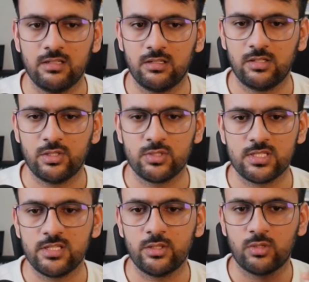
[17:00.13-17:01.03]
you just
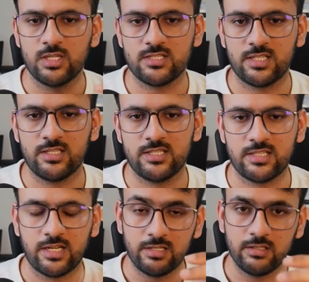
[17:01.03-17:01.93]
need to understand that it's a
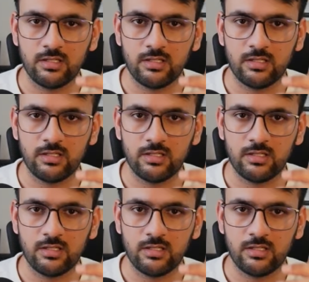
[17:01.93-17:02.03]
handler,